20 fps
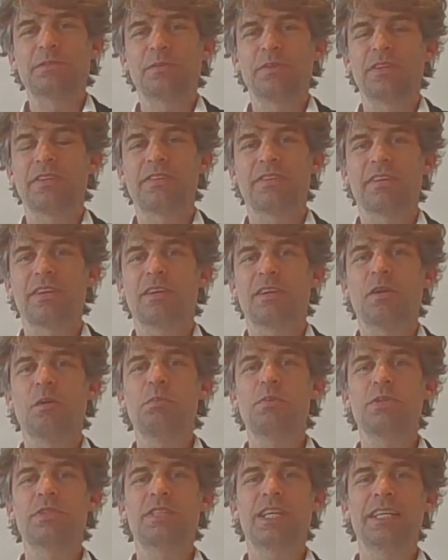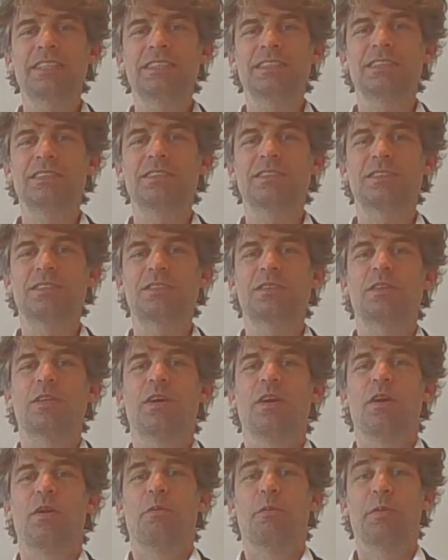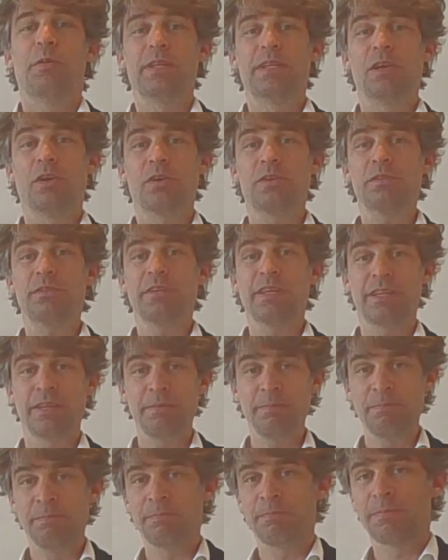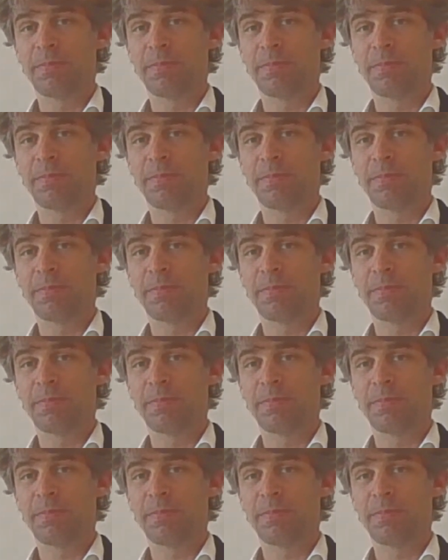with computations with the logarithm,